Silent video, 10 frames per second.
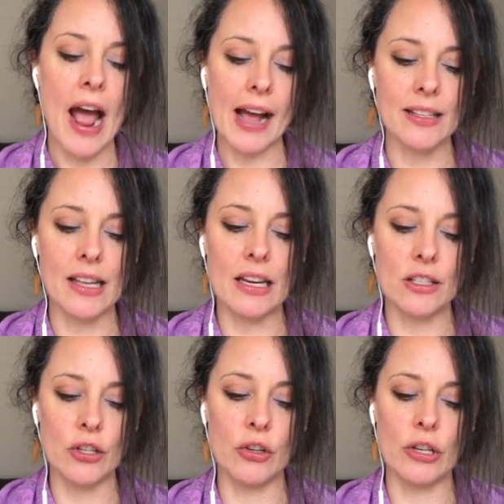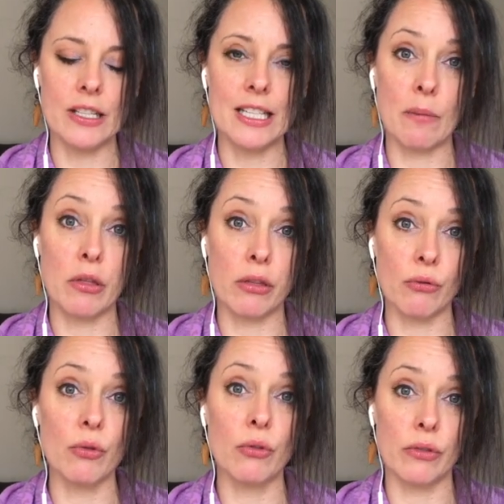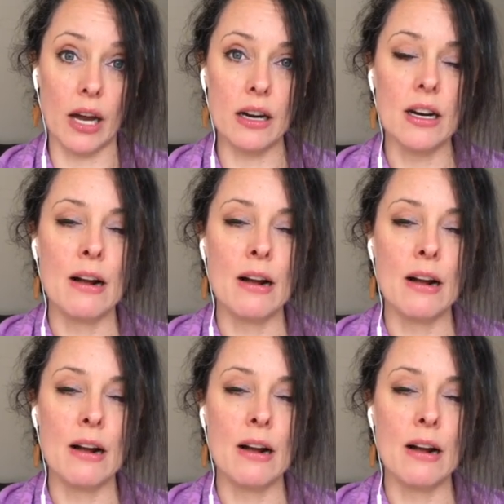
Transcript: as they continue to step through that,